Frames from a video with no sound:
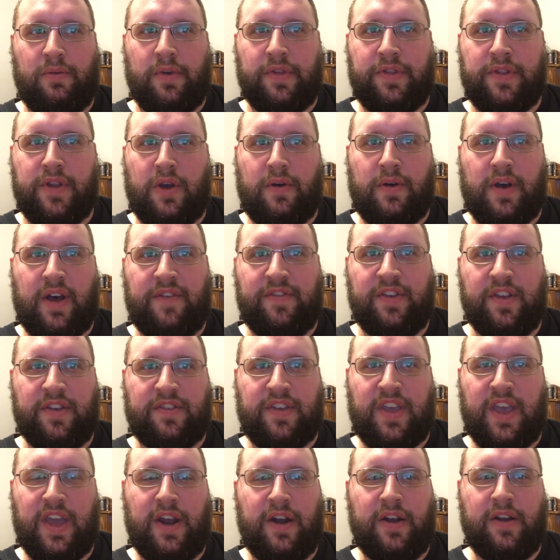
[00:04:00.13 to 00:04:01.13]
with no obvious
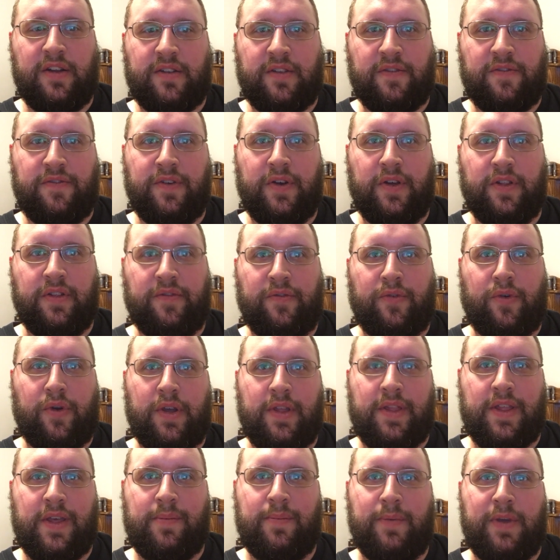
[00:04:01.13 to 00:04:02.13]
candidate to fill the
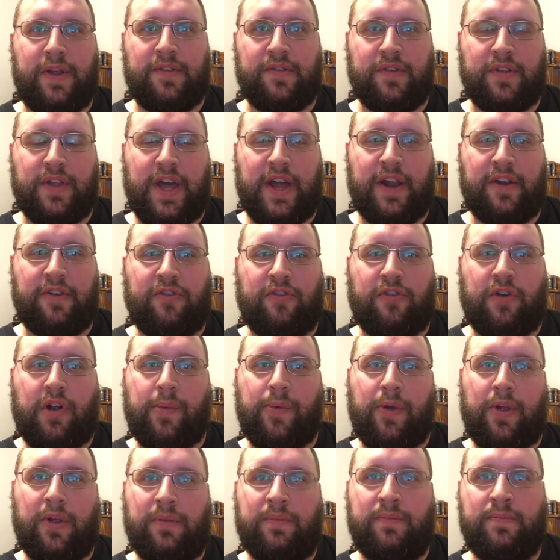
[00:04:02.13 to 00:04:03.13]
void, that means a lot of
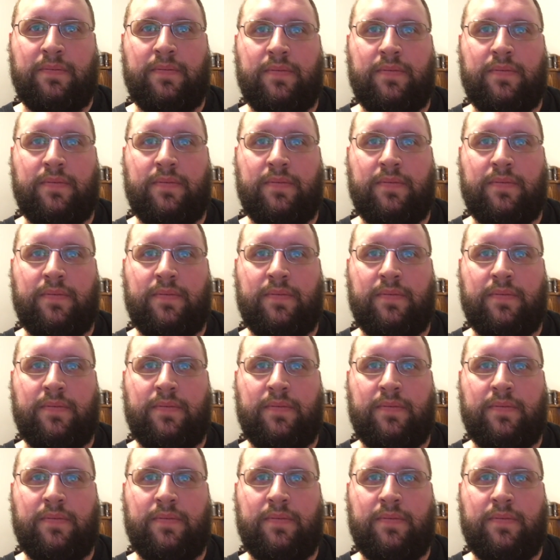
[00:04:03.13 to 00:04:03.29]
trouble.